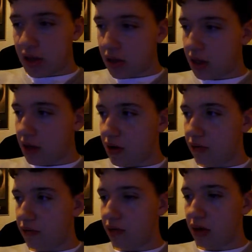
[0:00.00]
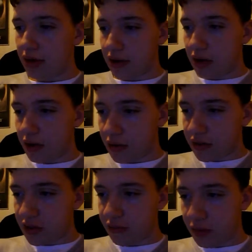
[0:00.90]
Like, there
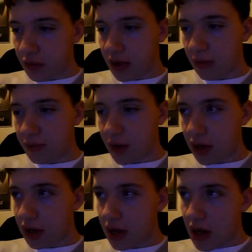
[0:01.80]
is the free will, but